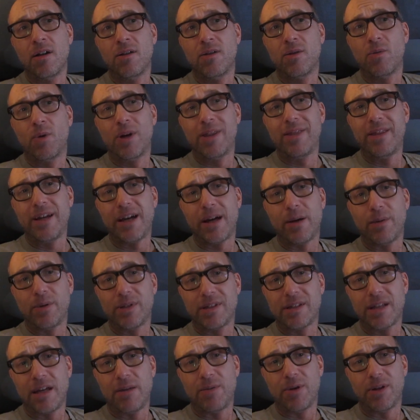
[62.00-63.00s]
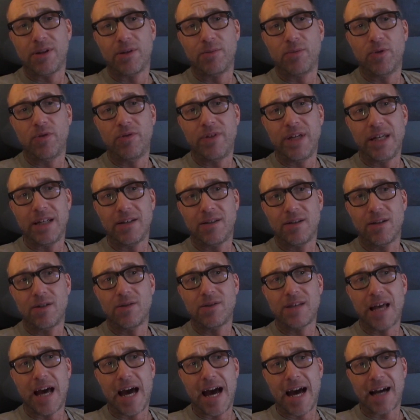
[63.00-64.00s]
The one thing I will say about the movie is
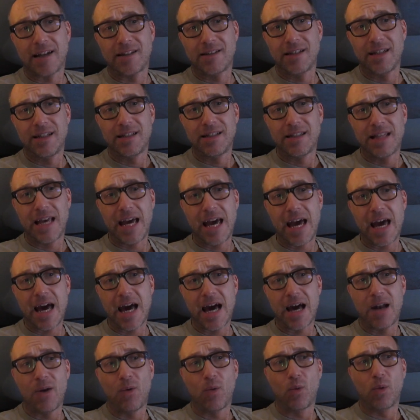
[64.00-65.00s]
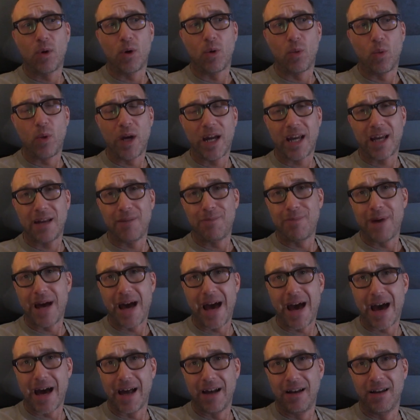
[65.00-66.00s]
those accents they had were wicked
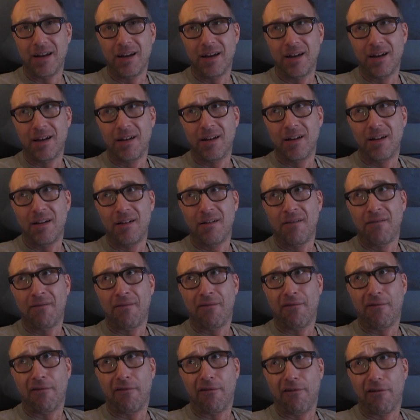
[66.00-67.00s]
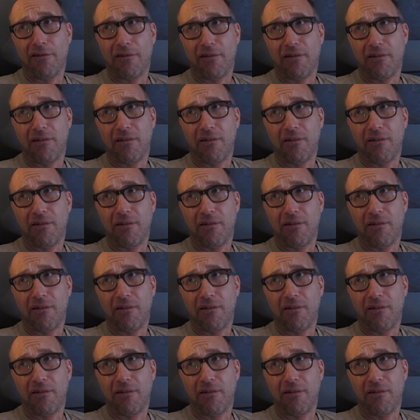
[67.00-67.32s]
bad. Ugh.